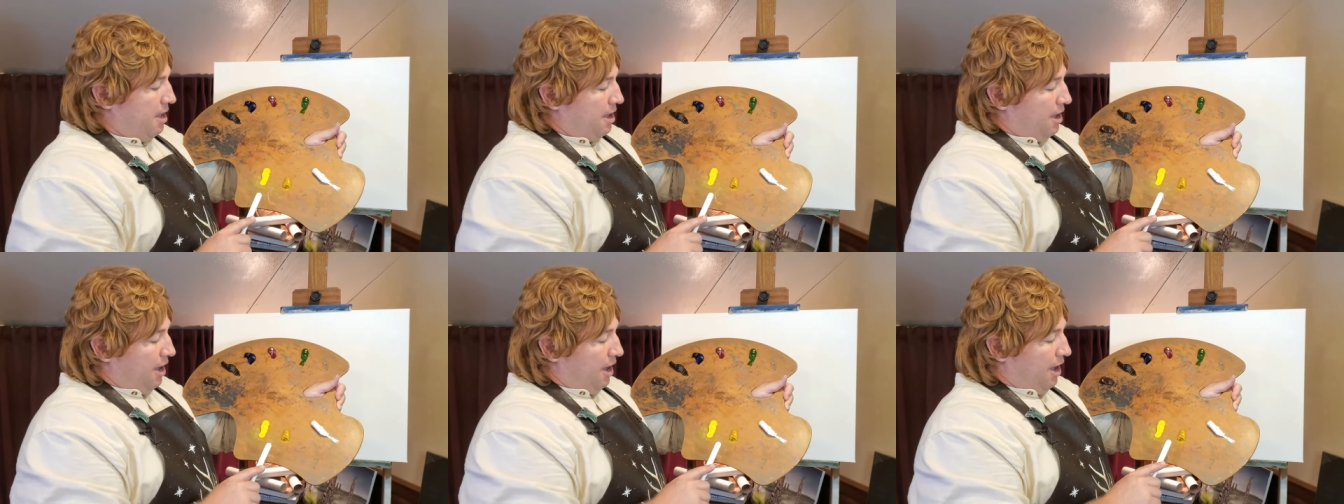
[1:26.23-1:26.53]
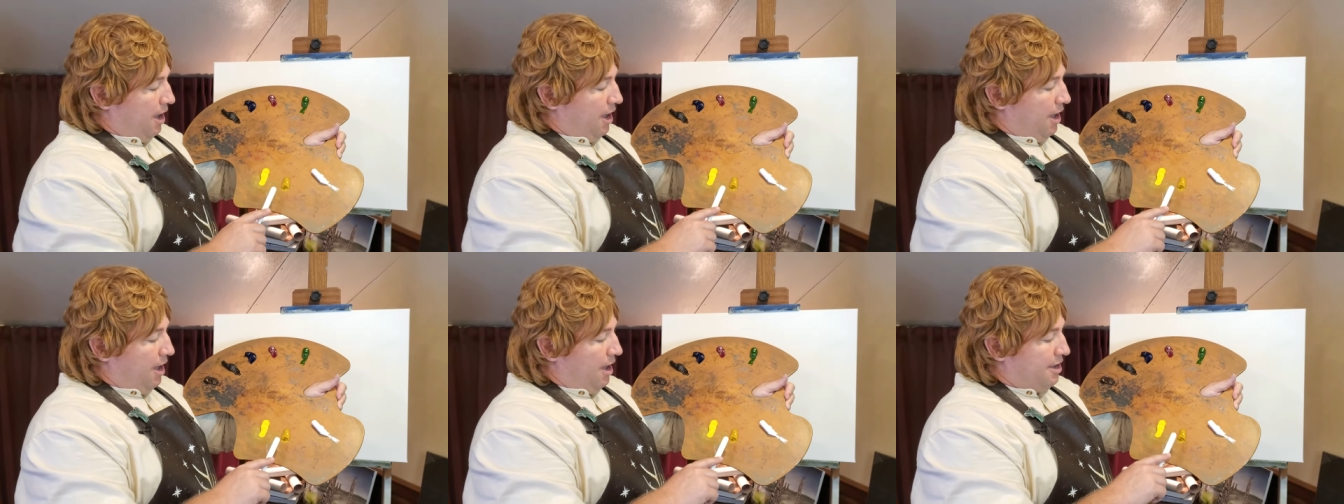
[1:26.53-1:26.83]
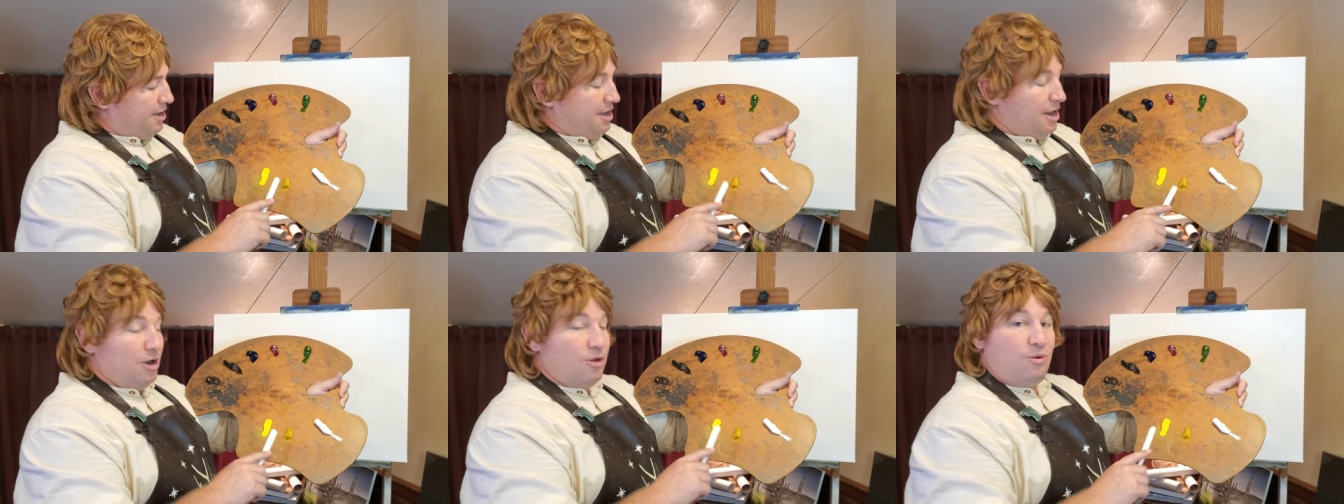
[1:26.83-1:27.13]
uh,
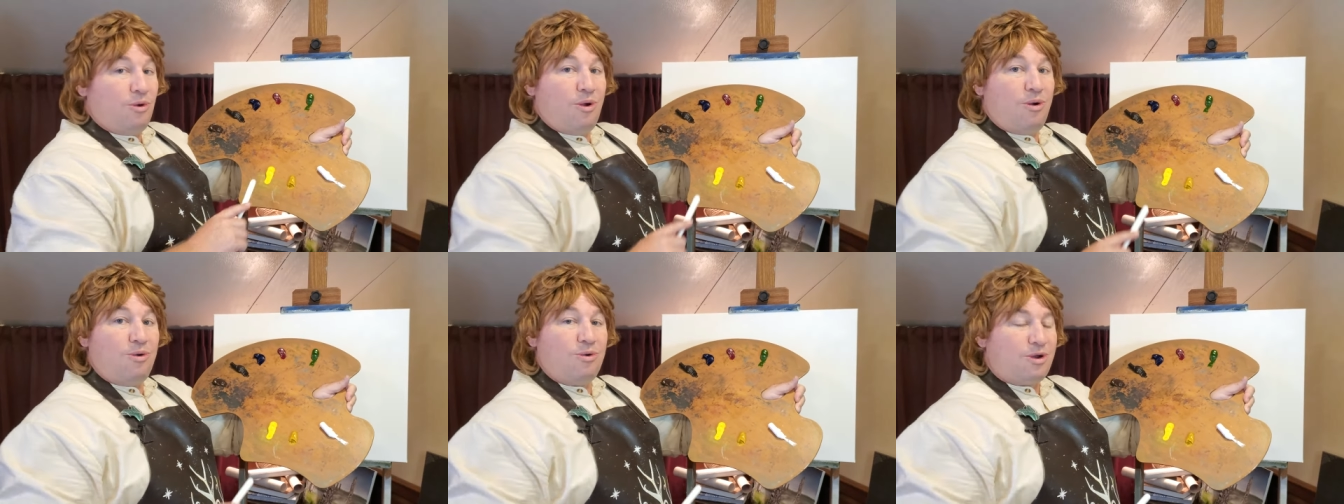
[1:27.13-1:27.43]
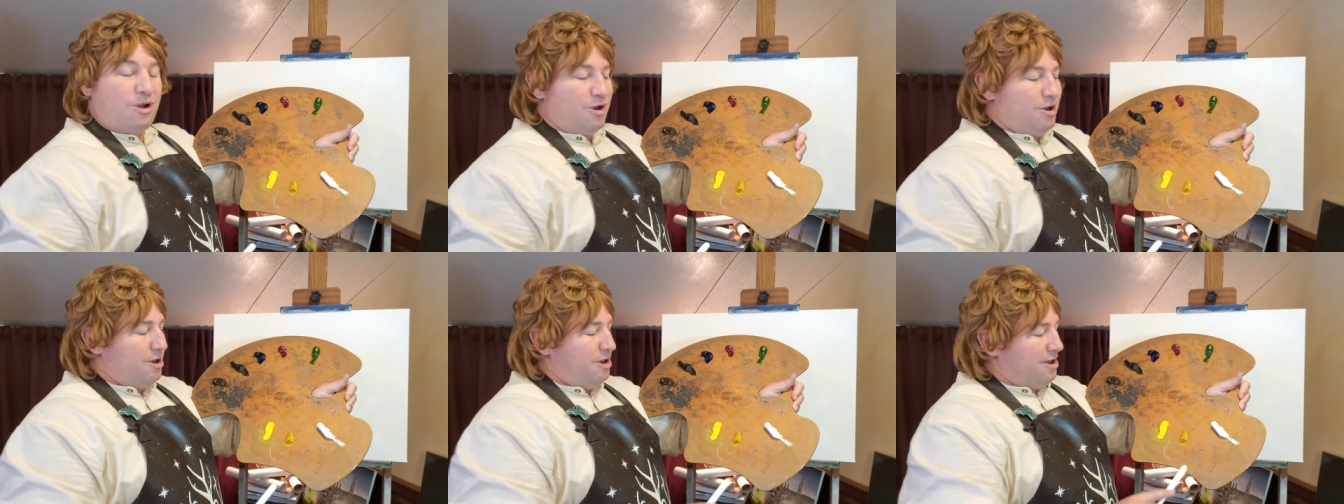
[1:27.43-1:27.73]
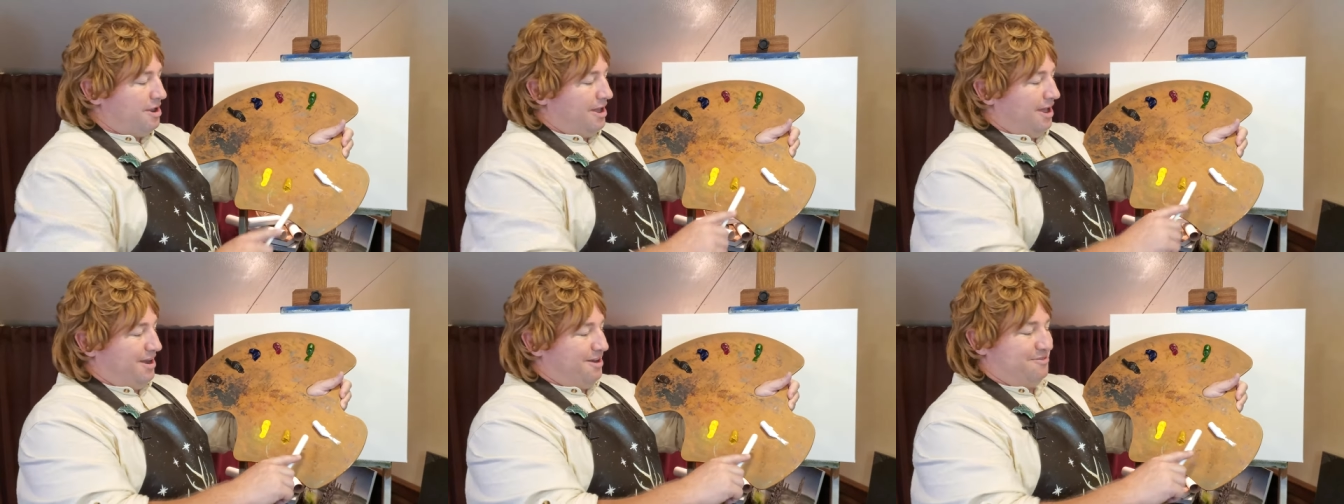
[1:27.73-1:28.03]
yellow ochre,
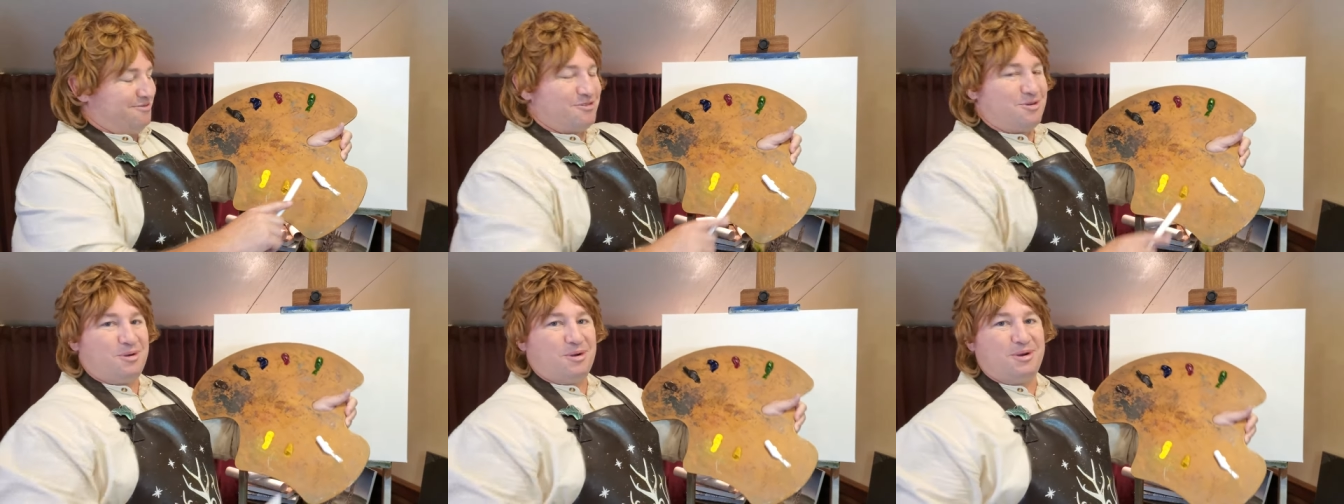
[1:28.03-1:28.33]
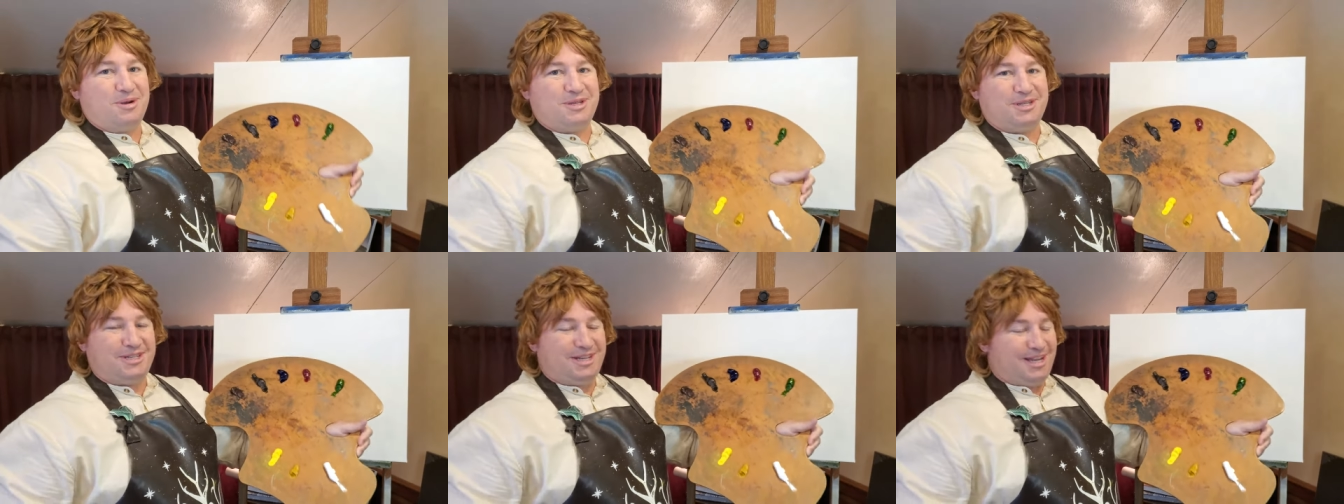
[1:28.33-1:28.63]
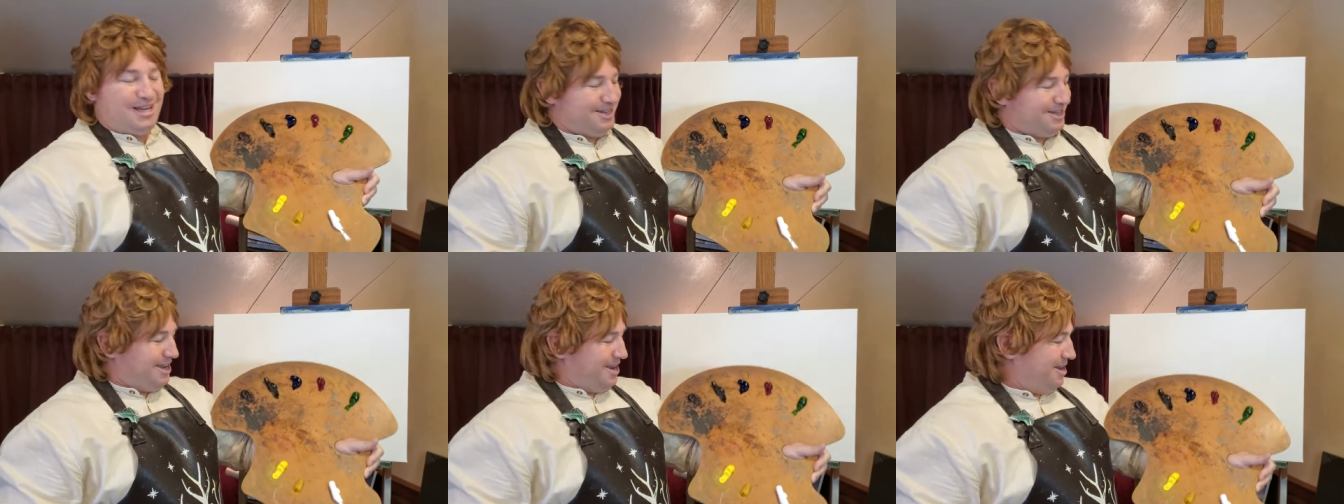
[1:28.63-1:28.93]
and of course
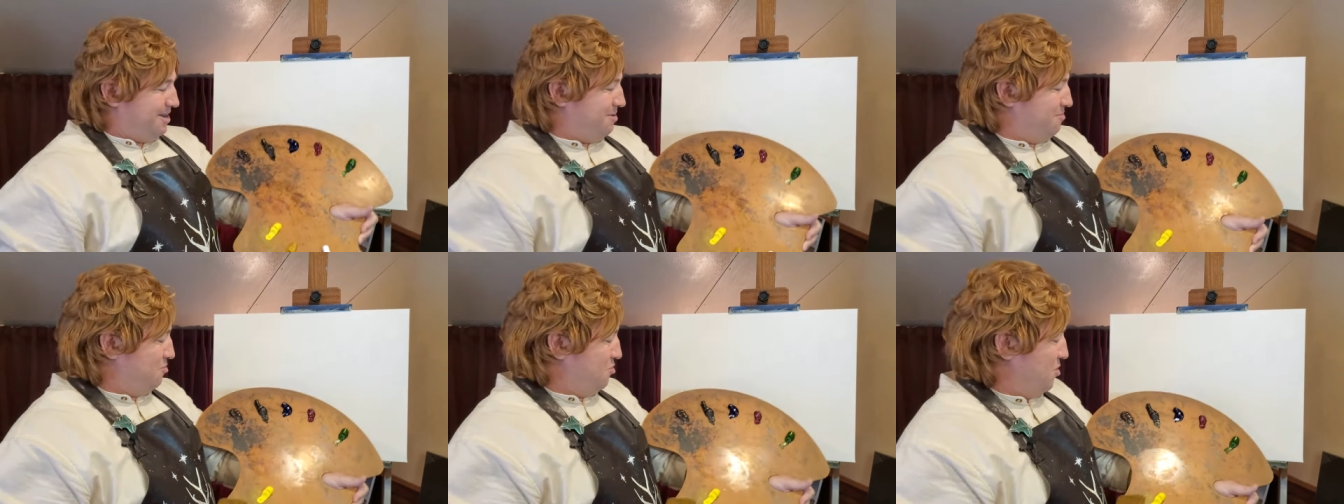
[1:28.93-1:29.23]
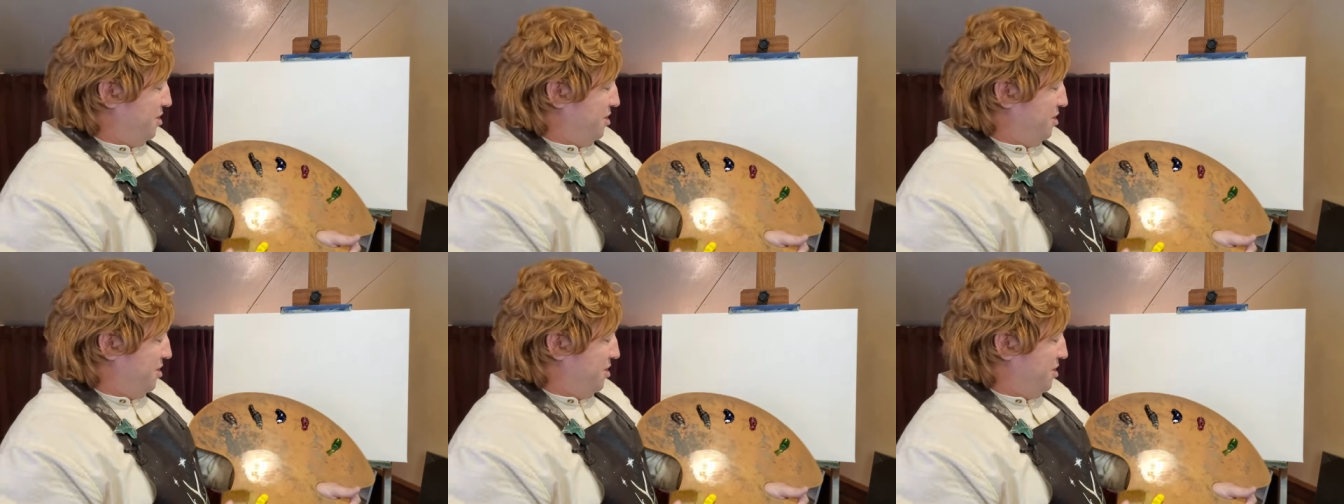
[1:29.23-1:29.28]
titanium